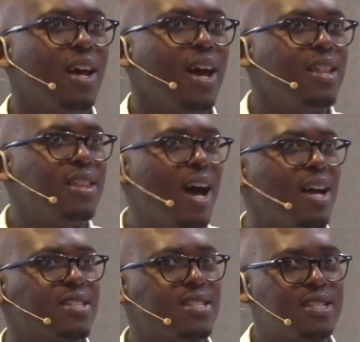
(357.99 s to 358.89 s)
and
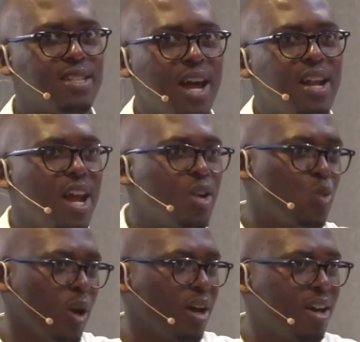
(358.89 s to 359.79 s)
that's, that
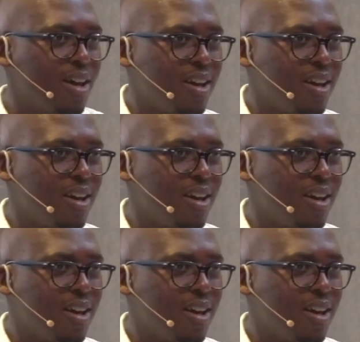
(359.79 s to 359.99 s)
network